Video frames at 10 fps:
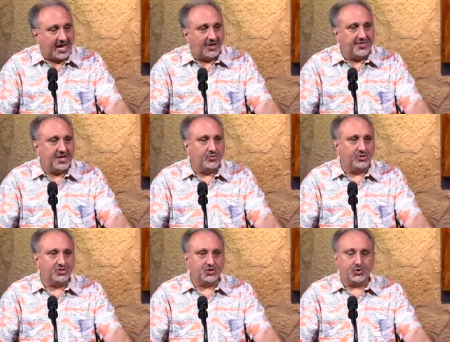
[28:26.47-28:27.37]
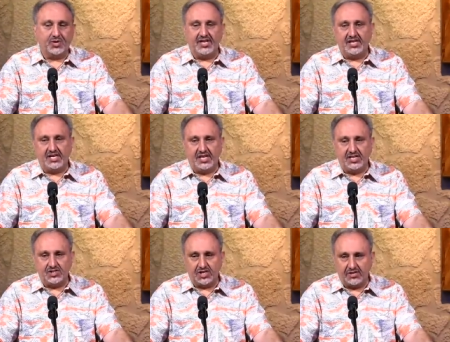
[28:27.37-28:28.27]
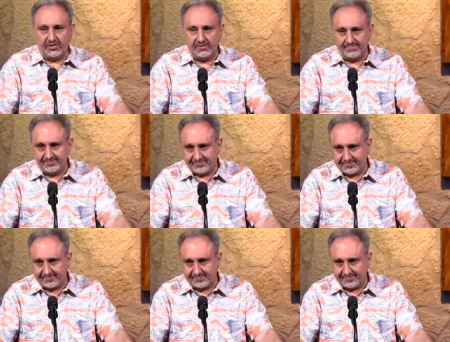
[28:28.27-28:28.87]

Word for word: How they were treating each other